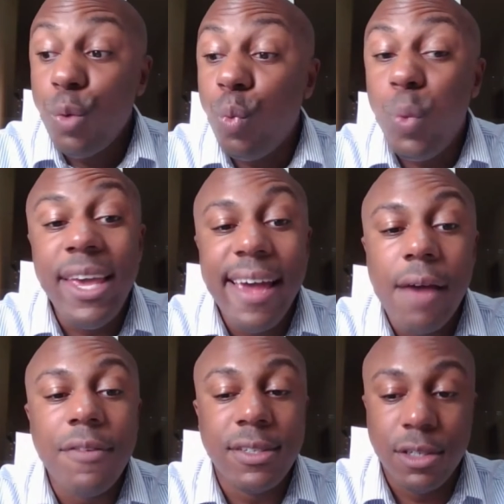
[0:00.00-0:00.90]
We
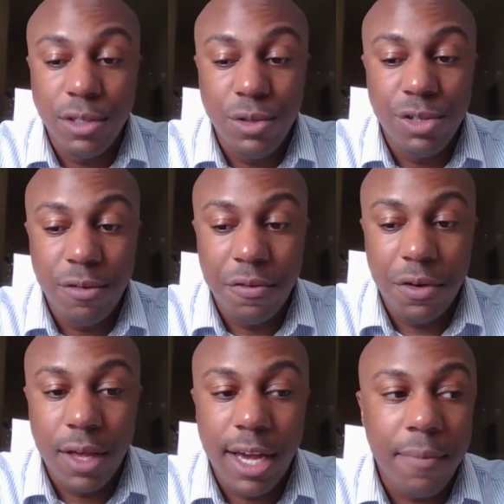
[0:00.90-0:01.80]
have a solution for
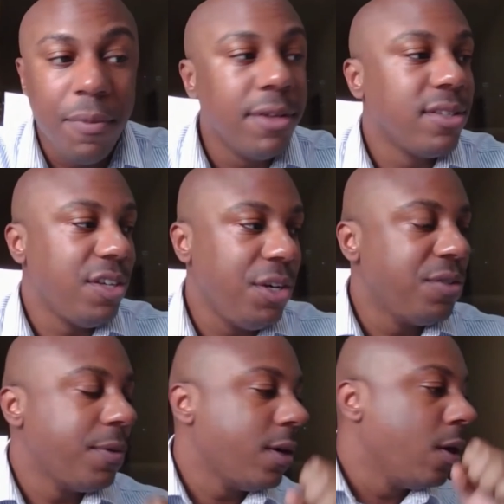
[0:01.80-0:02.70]
that. Excuse
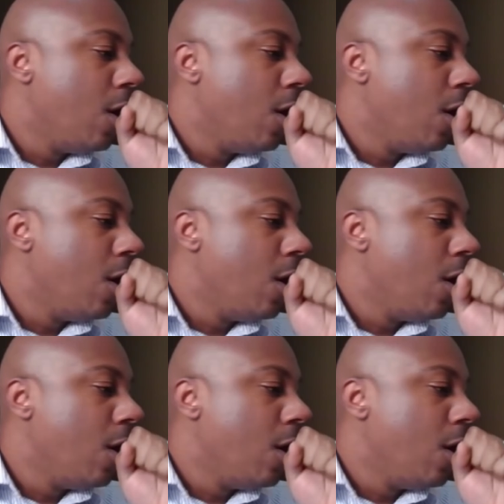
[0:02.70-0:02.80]
me.